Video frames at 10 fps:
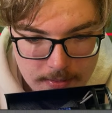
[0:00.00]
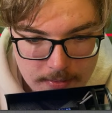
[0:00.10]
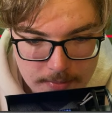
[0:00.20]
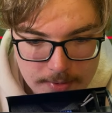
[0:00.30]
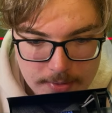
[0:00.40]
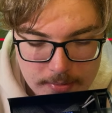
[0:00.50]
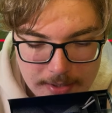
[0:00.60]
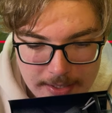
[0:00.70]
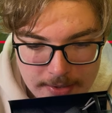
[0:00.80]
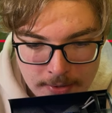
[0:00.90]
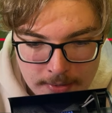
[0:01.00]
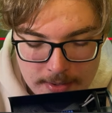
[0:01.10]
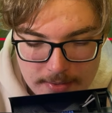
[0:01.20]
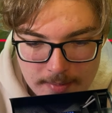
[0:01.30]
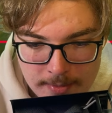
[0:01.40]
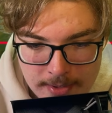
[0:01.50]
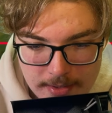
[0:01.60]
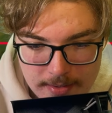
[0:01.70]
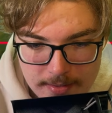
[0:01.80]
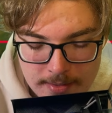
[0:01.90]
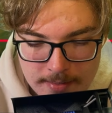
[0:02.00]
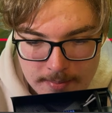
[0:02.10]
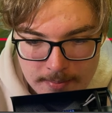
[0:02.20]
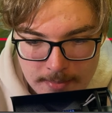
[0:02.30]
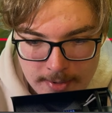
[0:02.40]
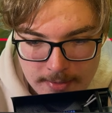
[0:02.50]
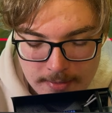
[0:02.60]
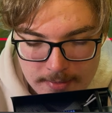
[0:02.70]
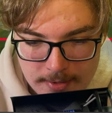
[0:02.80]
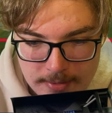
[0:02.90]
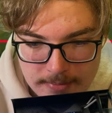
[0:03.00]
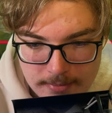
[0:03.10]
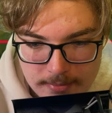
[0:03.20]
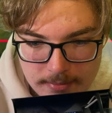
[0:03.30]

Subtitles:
Was it called like Donut something in Mario Kart 64?